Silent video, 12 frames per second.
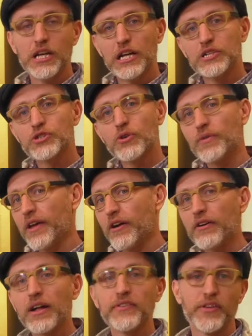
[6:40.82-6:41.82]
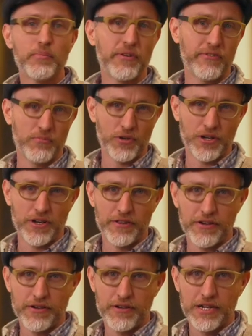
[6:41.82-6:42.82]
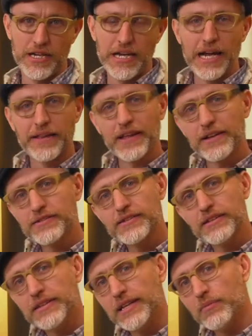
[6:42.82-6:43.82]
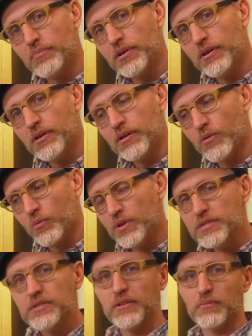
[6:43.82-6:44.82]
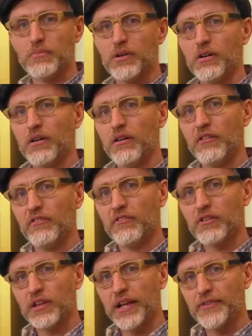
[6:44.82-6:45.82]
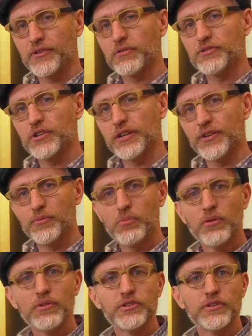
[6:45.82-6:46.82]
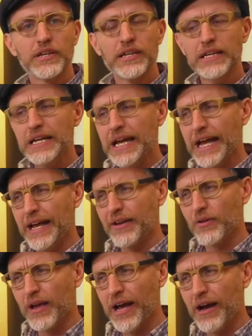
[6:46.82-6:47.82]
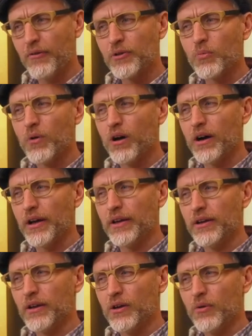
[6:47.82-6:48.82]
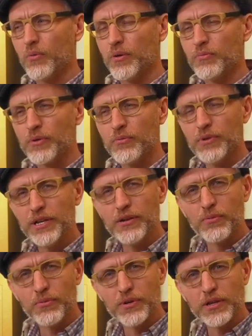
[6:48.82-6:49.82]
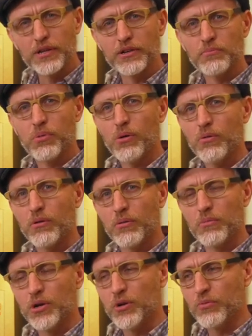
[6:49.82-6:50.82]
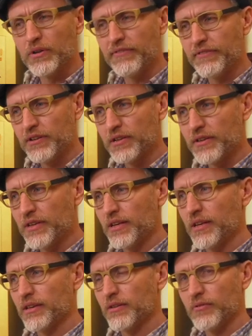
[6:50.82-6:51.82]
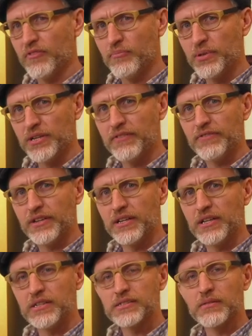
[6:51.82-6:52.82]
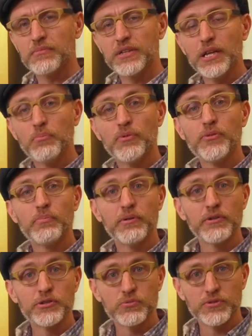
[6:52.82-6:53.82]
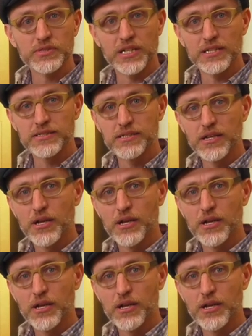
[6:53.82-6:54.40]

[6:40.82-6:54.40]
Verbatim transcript: And so they are not separate from one another. And that is the deep wisdom of classical Chinese poetry and how and why when we read a really good poem, we feel at the end that we've benefited in some deep spiritual sense.